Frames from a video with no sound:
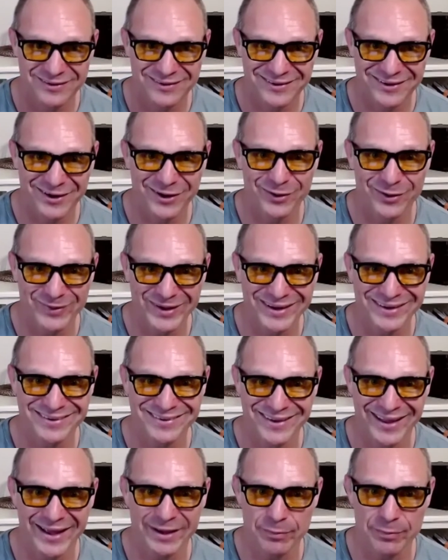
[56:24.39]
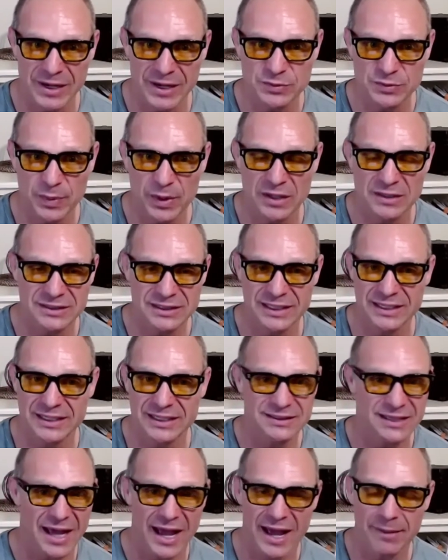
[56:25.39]
you know what i mean like my
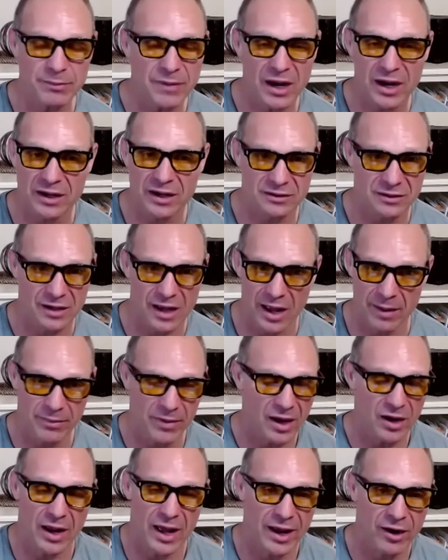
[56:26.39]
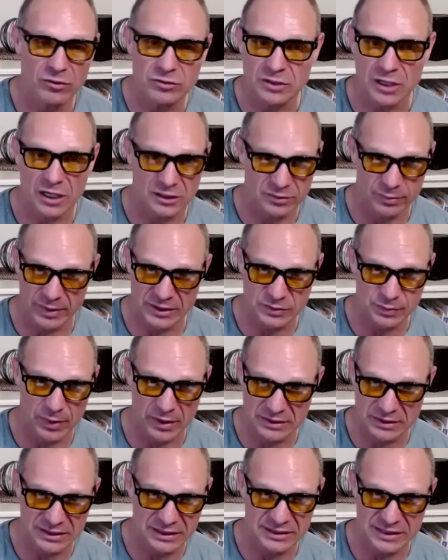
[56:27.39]
sponsees i'm not i am not i don't talk to my
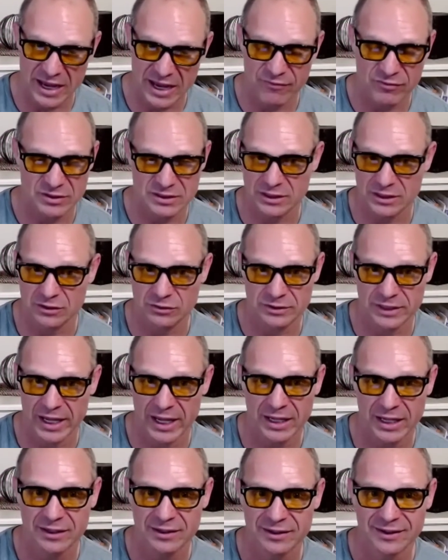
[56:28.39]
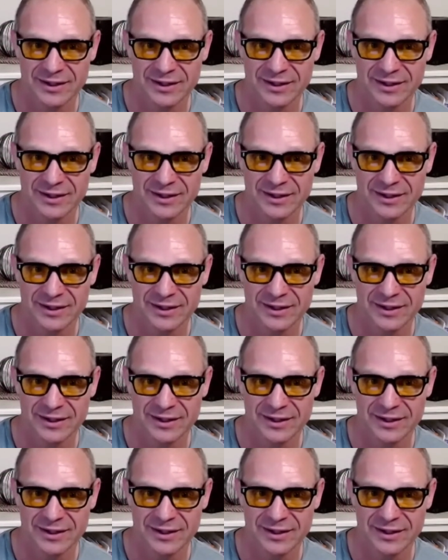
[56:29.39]
sponsees every single day